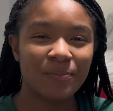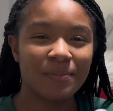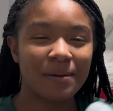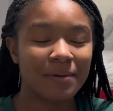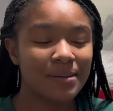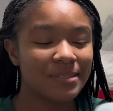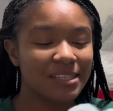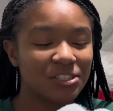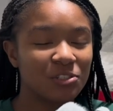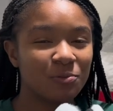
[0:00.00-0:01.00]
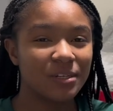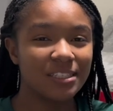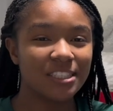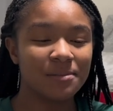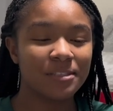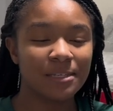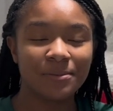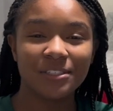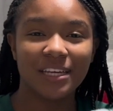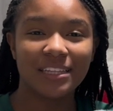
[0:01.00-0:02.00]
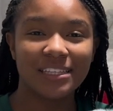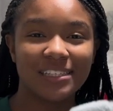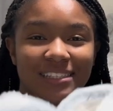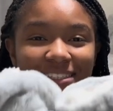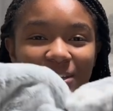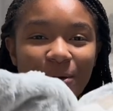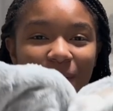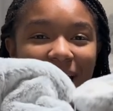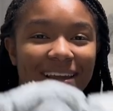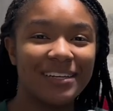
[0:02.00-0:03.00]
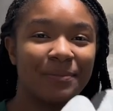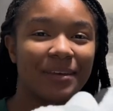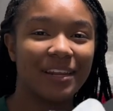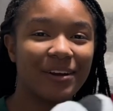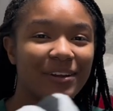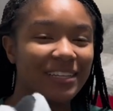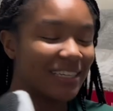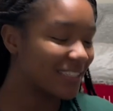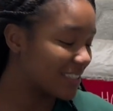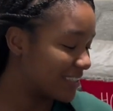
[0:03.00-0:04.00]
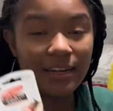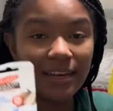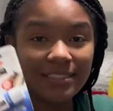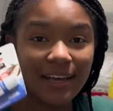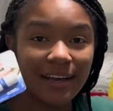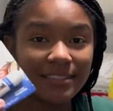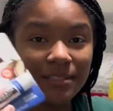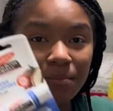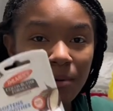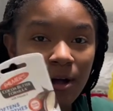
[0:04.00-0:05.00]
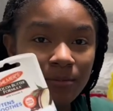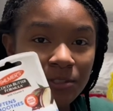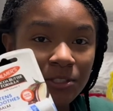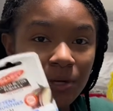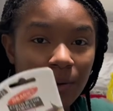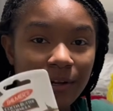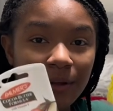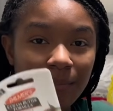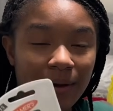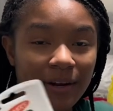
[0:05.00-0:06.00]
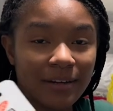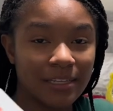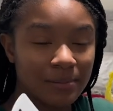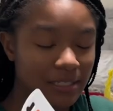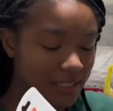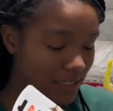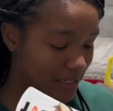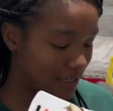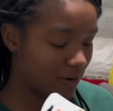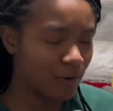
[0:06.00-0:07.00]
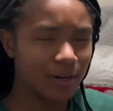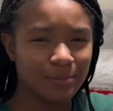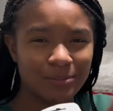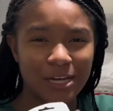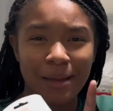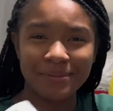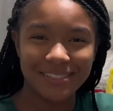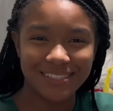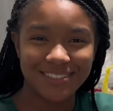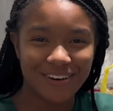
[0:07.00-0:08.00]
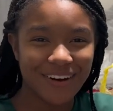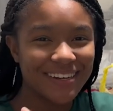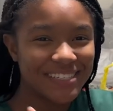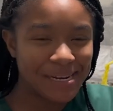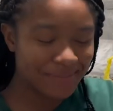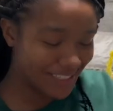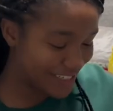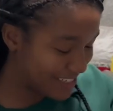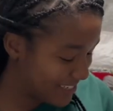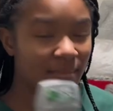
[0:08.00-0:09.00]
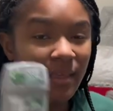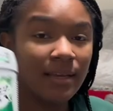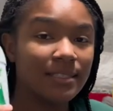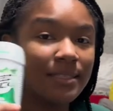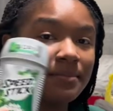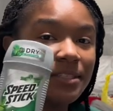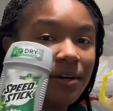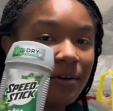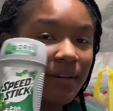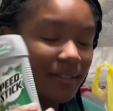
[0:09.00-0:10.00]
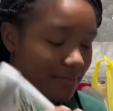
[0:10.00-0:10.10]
but my mom said she wanted some slippers like this, so I ended up getting her these. Next, I got some Palmer's coconut butter lipstick, or chapstick, sorry, chapstick, some deodorant,